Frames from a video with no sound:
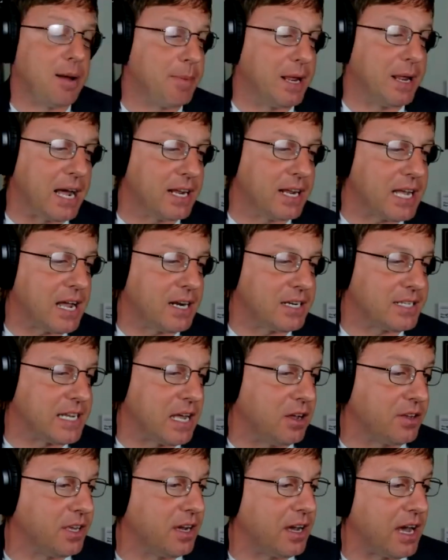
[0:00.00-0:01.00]
I mean, I got to
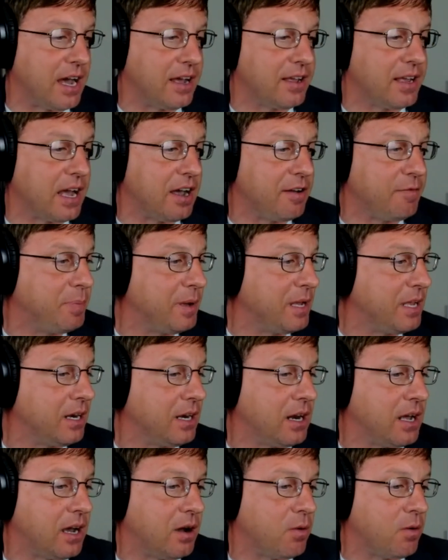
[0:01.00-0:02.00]
tell you, I I've
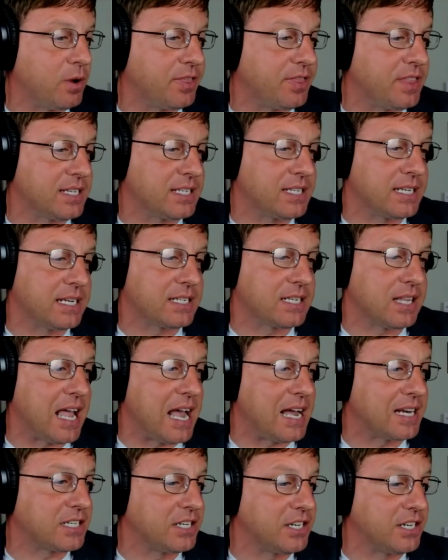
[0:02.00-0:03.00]
been uh, with this since
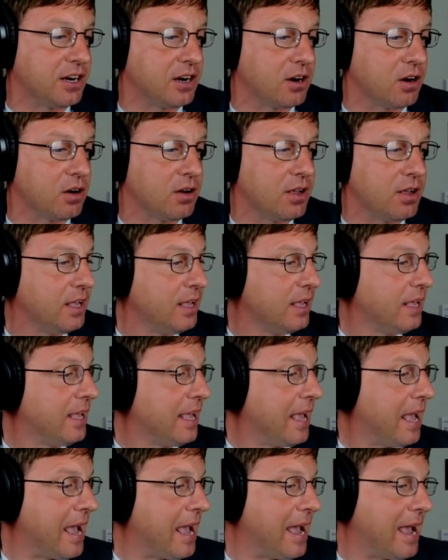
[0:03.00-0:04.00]
last year,
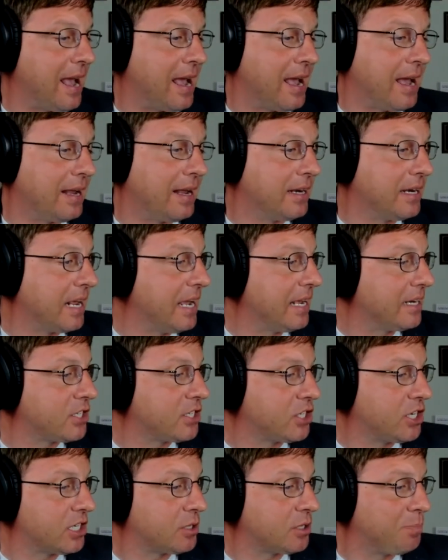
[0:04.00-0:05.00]
and
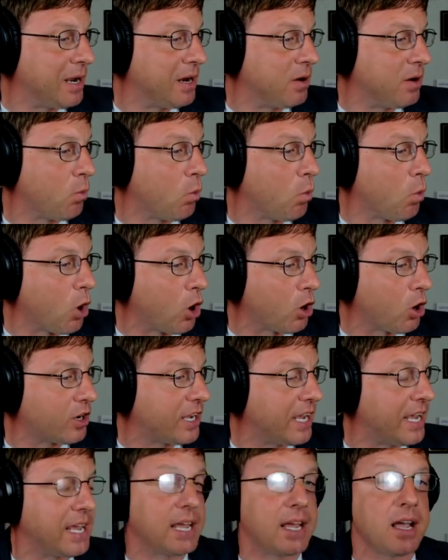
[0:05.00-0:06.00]
it's just been
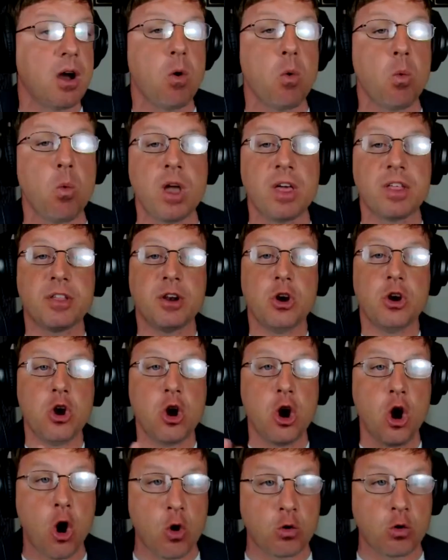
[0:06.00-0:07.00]
working with
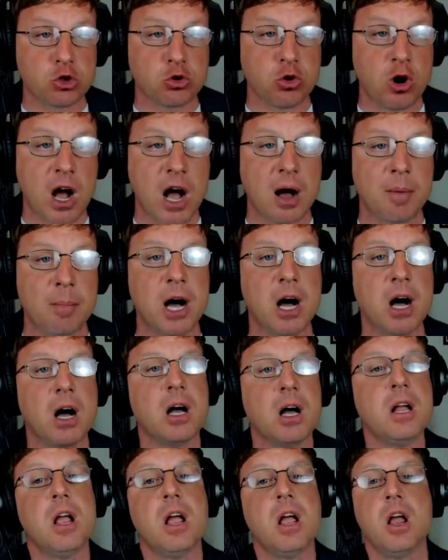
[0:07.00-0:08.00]
no
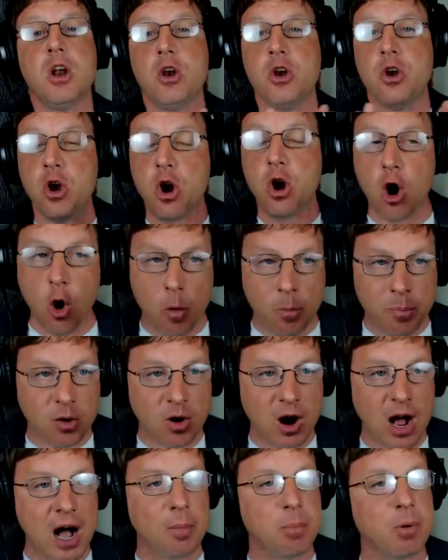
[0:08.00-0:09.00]
drama, no
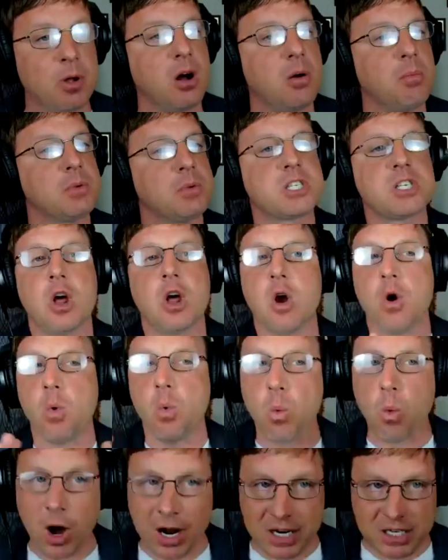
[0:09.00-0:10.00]
problems
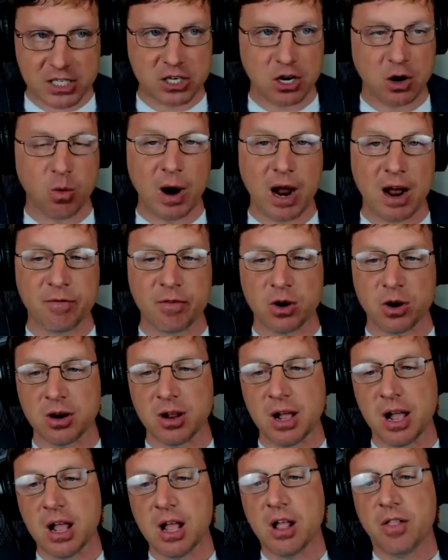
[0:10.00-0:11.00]

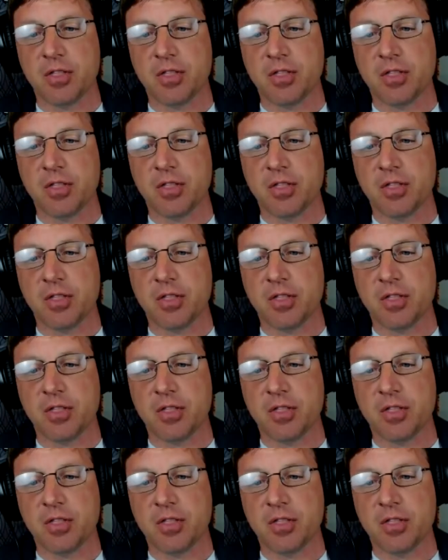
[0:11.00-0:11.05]
whatsoever.